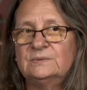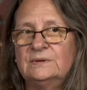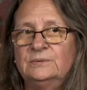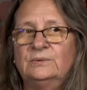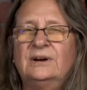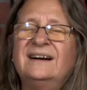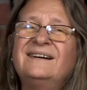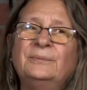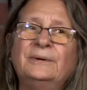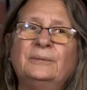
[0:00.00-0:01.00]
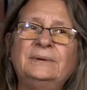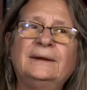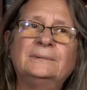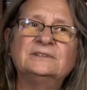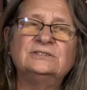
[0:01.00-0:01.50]
one we'll be
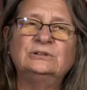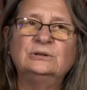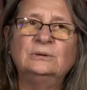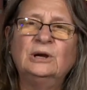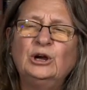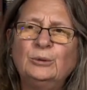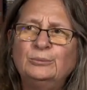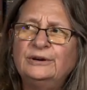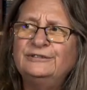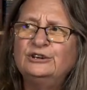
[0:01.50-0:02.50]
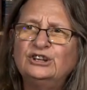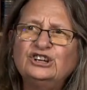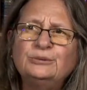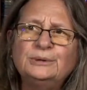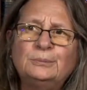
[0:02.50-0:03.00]
able to preview a
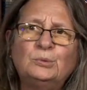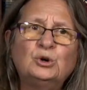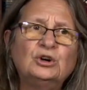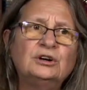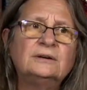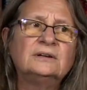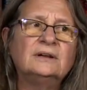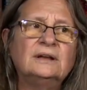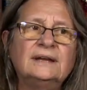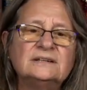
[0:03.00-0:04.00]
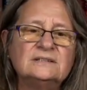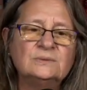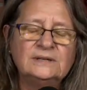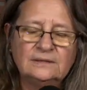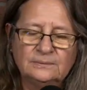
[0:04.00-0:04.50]
little bit more next
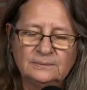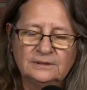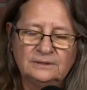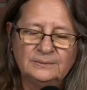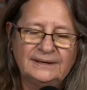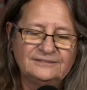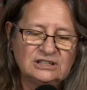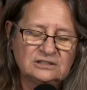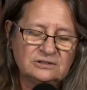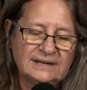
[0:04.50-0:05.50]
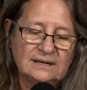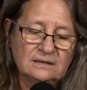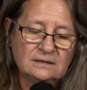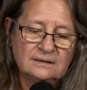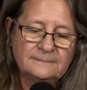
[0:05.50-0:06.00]
week when we have Dr. Dan
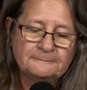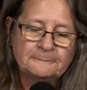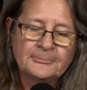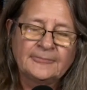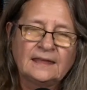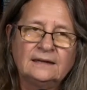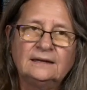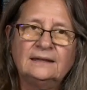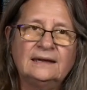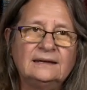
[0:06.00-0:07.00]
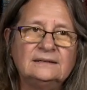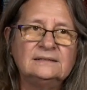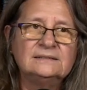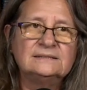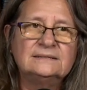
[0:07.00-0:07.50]
on, and that
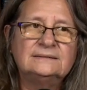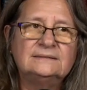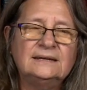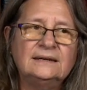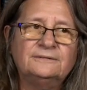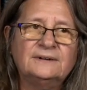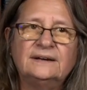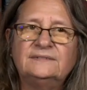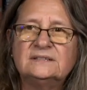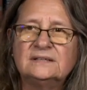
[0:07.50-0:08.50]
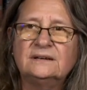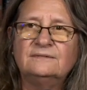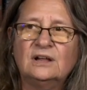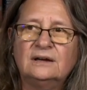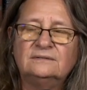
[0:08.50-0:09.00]
is Take 5 to Save
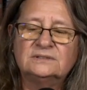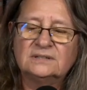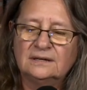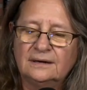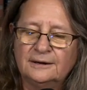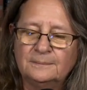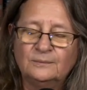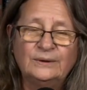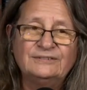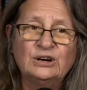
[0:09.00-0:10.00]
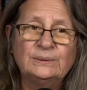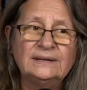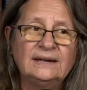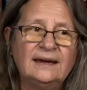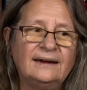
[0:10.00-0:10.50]
Lives. We've
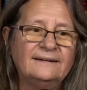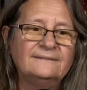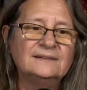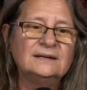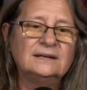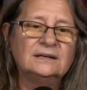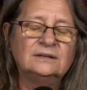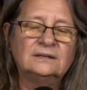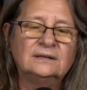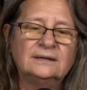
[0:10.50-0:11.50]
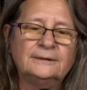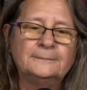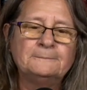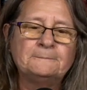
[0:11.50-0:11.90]
already have our, I